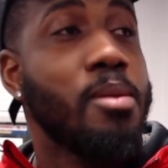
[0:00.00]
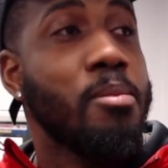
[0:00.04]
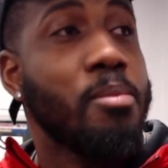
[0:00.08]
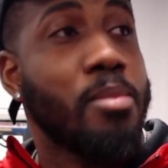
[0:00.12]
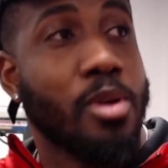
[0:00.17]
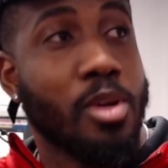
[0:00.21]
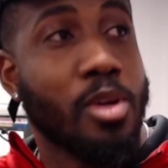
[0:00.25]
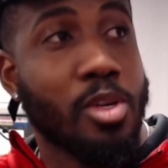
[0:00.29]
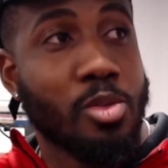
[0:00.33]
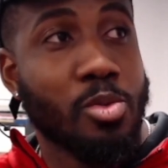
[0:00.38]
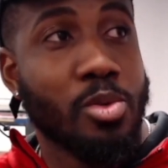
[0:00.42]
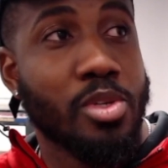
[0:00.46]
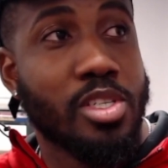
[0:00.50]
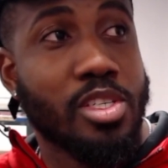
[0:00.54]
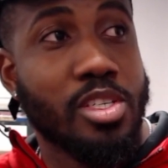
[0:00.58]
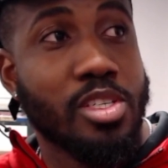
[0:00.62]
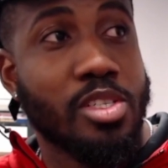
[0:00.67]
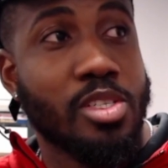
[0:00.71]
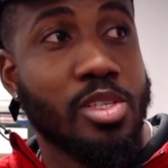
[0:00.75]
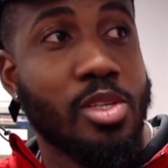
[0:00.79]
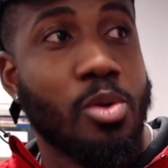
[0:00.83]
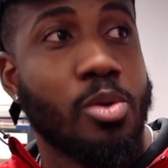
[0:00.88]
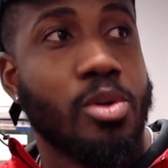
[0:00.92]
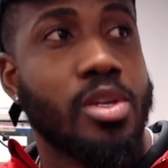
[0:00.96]
Because when
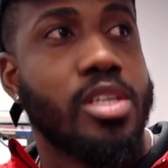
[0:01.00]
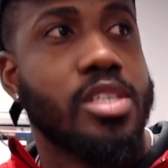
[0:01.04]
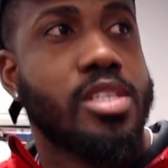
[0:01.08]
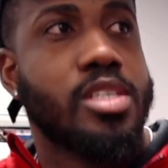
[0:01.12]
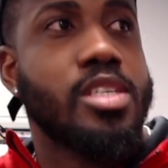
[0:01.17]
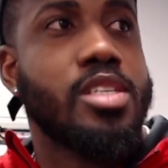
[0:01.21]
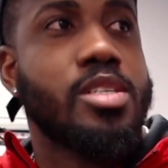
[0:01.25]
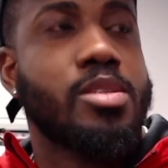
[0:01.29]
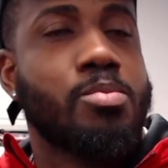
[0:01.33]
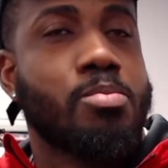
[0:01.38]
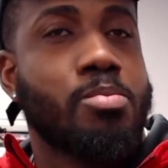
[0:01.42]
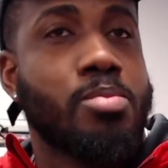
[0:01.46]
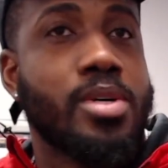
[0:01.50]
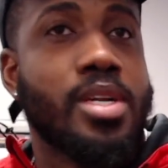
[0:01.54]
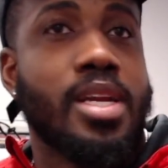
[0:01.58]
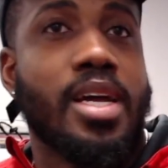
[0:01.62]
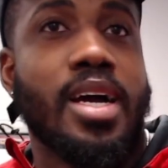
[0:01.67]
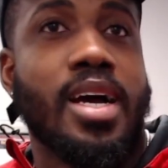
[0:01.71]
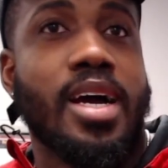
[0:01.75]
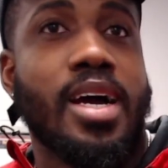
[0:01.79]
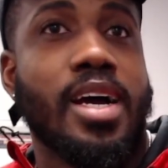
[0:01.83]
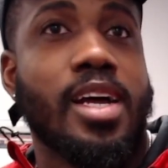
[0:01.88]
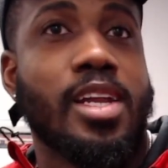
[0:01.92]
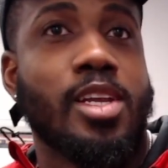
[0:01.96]
she's doing it, she's put a
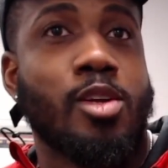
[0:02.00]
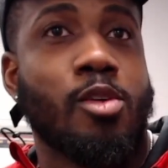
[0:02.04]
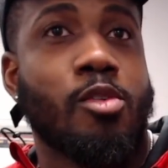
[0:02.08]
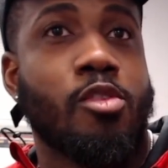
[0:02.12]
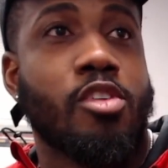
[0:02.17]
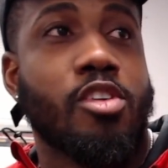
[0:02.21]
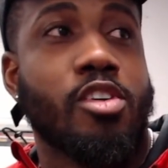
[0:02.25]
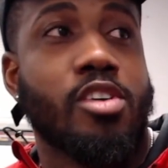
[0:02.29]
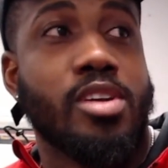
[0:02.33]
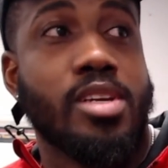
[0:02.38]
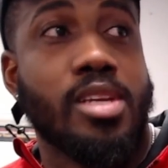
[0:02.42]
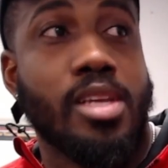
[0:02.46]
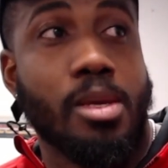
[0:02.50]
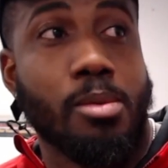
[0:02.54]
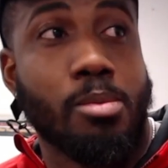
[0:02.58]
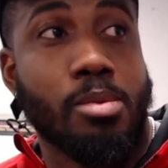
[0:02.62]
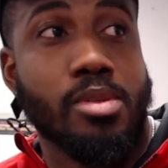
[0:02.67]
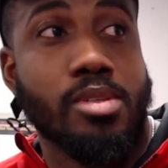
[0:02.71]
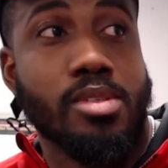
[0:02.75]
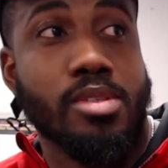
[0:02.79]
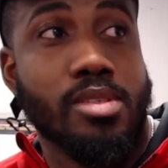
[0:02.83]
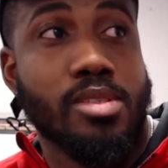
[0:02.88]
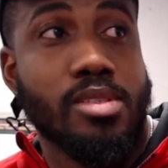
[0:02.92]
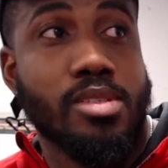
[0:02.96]
hand over her
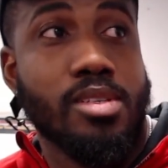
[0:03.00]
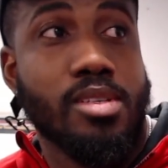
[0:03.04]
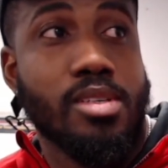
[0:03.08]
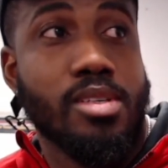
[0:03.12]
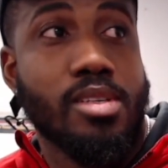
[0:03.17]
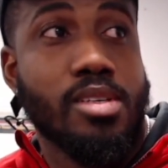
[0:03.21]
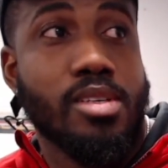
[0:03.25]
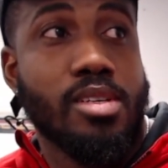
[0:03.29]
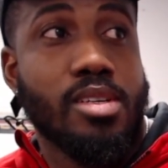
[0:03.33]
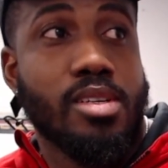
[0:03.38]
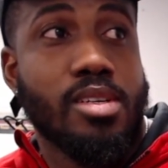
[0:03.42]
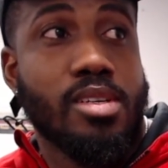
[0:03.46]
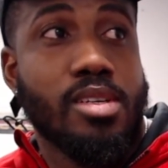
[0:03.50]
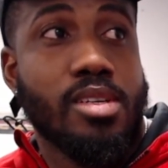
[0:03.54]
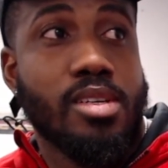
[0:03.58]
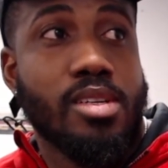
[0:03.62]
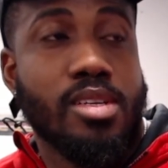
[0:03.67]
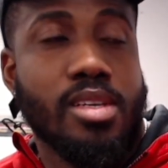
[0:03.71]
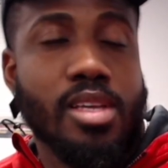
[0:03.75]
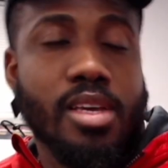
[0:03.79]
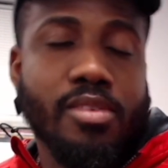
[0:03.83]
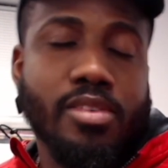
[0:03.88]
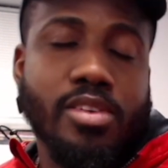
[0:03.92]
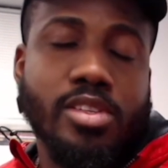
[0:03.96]
navel, and
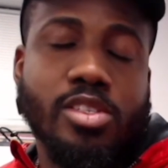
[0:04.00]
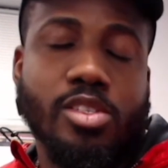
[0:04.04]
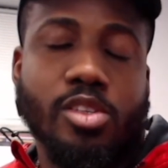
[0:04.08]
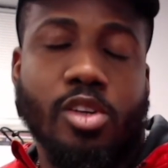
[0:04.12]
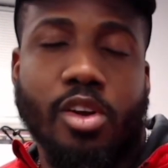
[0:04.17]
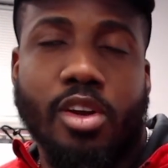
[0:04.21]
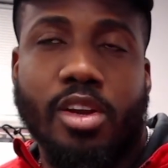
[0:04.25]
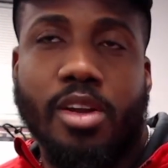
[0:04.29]
I was